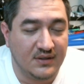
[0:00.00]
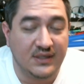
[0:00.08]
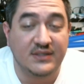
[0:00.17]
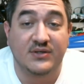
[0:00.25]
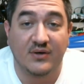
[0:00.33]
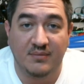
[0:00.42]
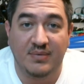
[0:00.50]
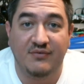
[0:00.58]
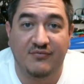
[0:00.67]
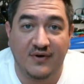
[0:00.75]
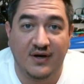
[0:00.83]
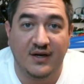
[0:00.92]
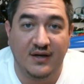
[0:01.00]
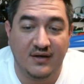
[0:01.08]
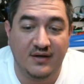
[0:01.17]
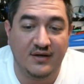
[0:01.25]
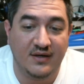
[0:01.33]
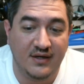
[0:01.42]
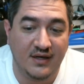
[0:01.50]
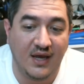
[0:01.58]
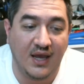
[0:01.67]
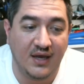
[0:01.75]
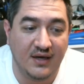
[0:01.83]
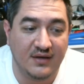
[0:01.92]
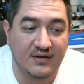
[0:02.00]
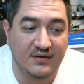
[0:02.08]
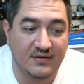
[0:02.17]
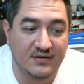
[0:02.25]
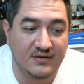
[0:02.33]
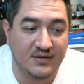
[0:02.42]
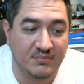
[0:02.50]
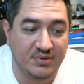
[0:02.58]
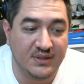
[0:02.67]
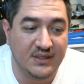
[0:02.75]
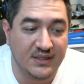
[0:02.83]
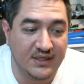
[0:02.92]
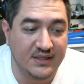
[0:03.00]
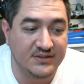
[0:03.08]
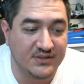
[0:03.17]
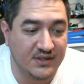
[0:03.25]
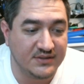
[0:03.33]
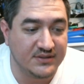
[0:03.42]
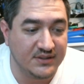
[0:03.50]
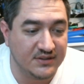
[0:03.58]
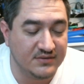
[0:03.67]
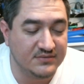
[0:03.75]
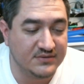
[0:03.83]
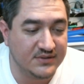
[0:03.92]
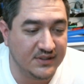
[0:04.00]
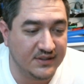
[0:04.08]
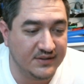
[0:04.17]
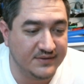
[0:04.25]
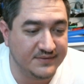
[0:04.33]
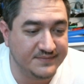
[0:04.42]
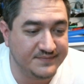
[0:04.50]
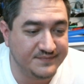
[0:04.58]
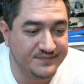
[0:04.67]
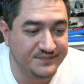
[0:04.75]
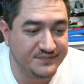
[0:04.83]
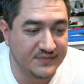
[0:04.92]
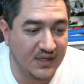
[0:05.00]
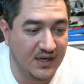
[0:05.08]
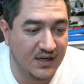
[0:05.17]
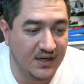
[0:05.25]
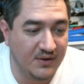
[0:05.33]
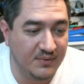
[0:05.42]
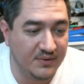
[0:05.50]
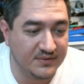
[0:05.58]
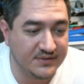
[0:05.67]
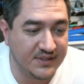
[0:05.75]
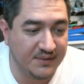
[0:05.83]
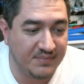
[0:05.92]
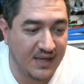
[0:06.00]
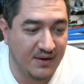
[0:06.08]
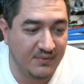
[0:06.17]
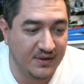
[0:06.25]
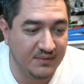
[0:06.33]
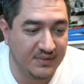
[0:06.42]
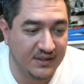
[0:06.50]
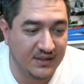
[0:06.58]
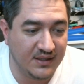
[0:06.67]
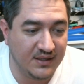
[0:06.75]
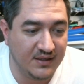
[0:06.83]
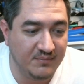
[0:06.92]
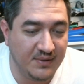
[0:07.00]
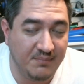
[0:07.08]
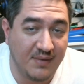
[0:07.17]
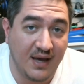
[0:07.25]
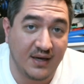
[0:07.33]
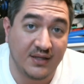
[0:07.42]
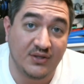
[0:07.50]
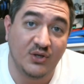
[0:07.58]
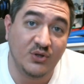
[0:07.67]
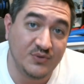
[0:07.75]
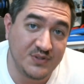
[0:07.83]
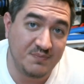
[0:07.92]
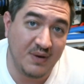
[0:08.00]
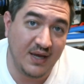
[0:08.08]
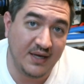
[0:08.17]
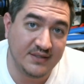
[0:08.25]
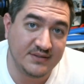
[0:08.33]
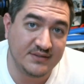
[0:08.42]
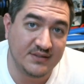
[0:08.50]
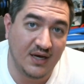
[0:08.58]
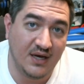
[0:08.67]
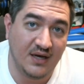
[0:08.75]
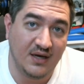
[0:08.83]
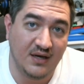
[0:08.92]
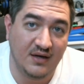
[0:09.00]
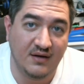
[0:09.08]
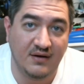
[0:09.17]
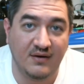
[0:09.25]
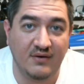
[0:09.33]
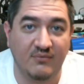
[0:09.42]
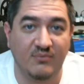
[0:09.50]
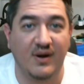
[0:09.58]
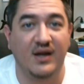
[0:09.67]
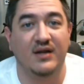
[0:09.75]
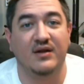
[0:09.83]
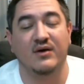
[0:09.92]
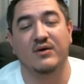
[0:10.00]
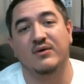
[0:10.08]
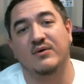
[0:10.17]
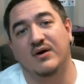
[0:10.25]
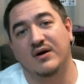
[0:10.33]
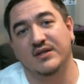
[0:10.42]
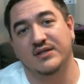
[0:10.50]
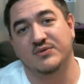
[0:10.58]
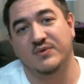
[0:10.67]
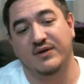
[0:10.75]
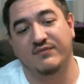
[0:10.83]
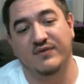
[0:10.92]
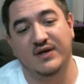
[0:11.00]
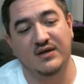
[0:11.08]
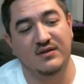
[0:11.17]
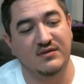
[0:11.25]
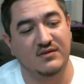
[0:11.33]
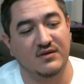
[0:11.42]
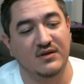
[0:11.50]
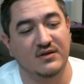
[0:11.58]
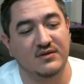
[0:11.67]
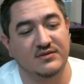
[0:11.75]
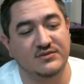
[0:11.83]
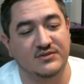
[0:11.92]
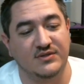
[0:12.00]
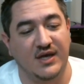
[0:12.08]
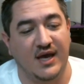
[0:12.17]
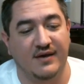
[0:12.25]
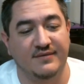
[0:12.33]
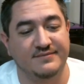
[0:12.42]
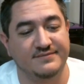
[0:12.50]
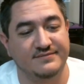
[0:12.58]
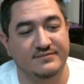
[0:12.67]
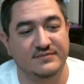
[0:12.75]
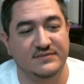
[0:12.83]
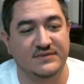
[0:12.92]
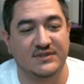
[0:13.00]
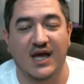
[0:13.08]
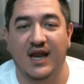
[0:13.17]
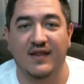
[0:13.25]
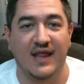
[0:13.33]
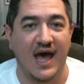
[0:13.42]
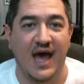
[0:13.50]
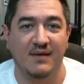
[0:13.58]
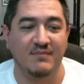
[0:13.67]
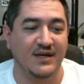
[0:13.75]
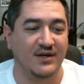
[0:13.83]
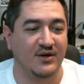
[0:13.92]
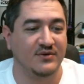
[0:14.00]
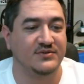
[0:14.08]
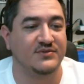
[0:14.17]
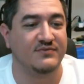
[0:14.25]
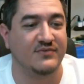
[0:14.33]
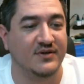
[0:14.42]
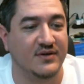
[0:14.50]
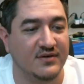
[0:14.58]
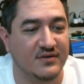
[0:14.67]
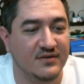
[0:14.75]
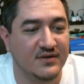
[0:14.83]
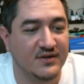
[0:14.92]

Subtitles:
it's going to be fun and completely exhausting. So we'll skip that one, but then be back at the new space, ready to go on the 25th. So yeah, kind of the admin notes for